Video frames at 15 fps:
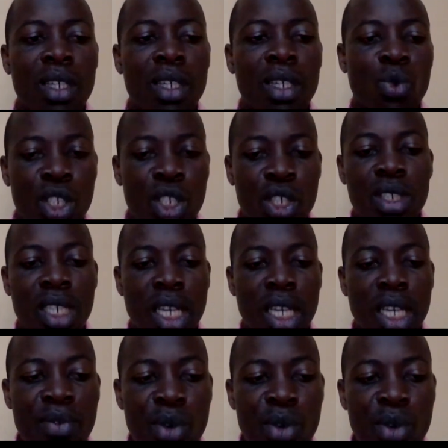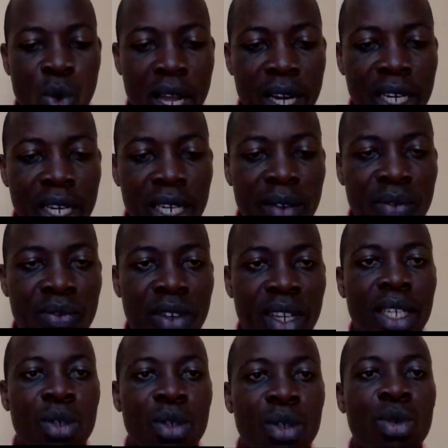I want to wish everyone
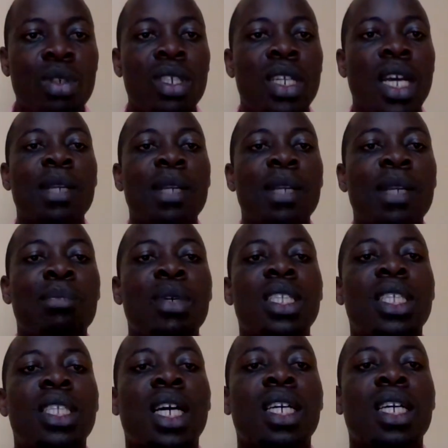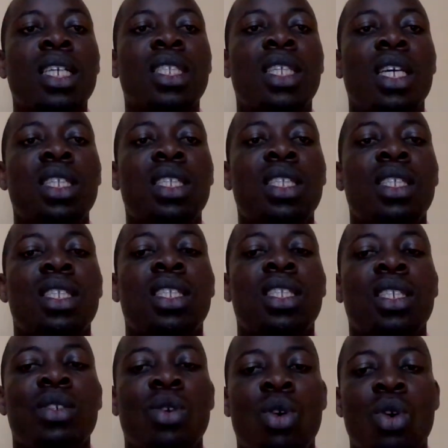a very good and big
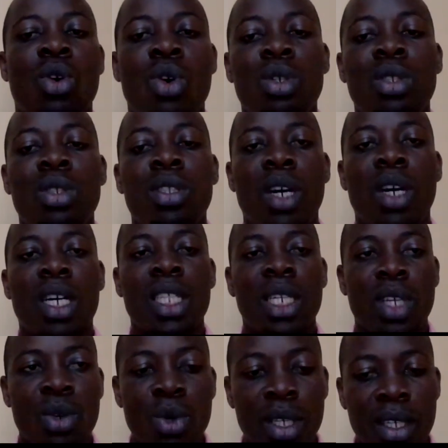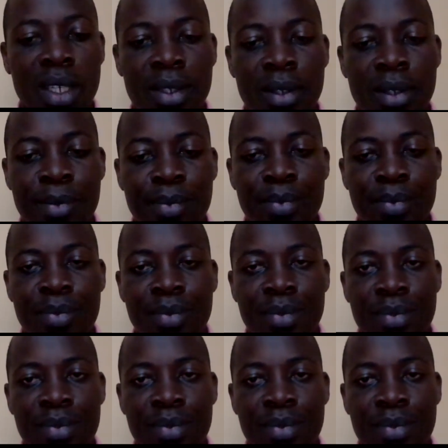success in all the work that we are doing.